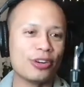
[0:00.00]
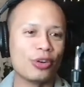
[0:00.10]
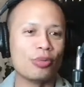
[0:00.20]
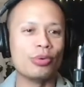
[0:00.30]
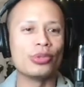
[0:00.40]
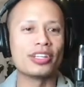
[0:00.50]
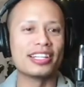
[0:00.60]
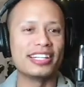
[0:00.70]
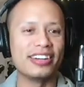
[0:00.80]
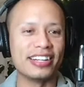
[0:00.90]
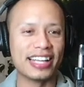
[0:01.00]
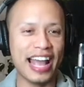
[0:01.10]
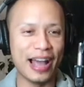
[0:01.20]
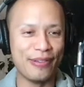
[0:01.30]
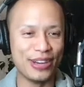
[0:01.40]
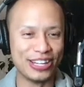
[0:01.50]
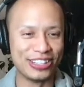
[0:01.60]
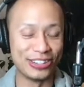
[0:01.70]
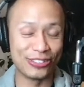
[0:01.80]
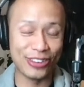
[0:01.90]
and I want to say this video
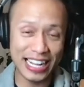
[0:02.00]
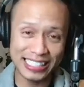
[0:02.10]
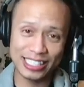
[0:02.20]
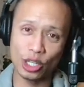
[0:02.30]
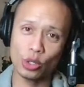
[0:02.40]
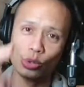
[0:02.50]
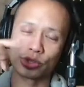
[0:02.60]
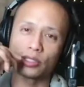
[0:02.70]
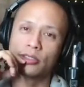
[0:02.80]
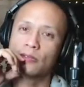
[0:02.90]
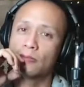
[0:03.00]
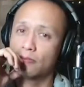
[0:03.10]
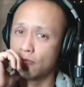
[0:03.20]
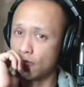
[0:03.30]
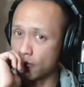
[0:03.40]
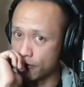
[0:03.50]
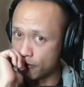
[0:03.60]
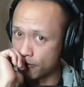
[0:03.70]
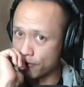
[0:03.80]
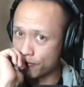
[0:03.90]
was close to... getting
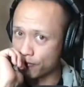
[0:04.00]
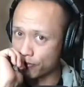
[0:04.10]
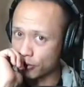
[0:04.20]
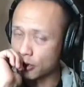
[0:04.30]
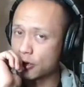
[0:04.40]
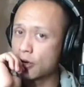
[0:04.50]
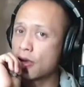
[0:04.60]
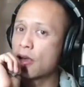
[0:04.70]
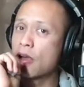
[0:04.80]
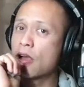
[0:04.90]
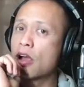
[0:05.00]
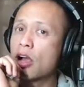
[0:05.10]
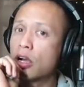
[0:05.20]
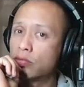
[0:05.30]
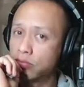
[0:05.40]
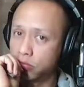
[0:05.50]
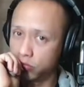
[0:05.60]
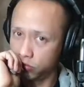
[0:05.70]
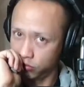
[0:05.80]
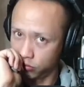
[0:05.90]
closer to three weeks ago from the time I
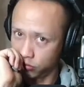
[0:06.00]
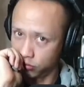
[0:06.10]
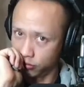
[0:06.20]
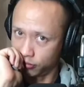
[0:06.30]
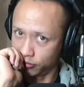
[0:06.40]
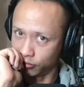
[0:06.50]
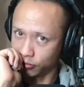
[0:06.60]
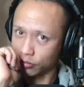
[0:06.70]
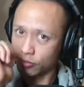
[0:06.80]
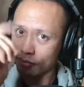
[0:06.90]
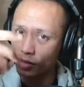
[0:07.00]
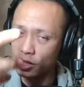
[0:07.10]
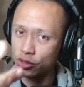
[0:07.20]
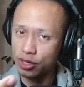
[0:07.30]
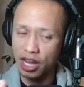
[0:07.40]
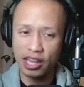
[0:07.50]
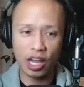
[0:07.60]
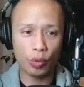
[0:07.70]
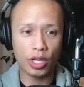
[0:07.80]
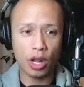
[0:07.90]
shot this video, and I was on
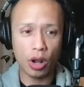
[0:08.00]
the fifth